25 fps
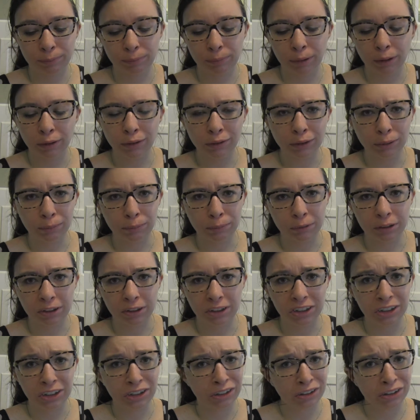Pencil
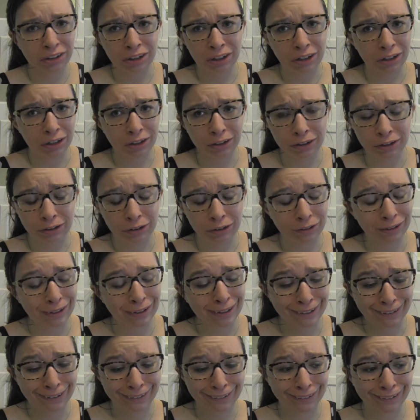brushes. No, those do not
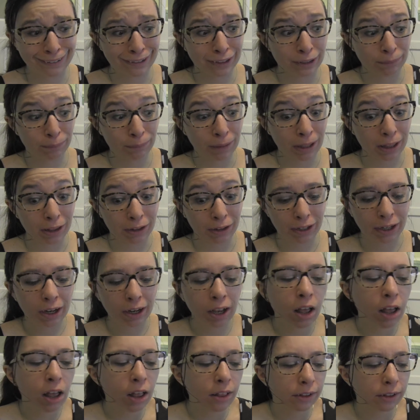like, not like
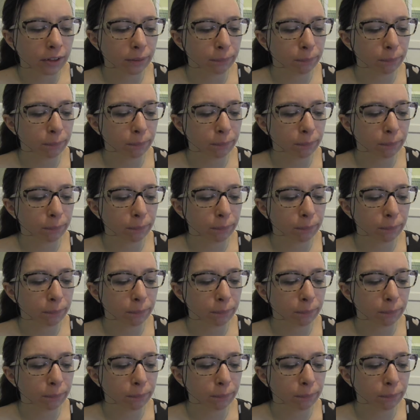these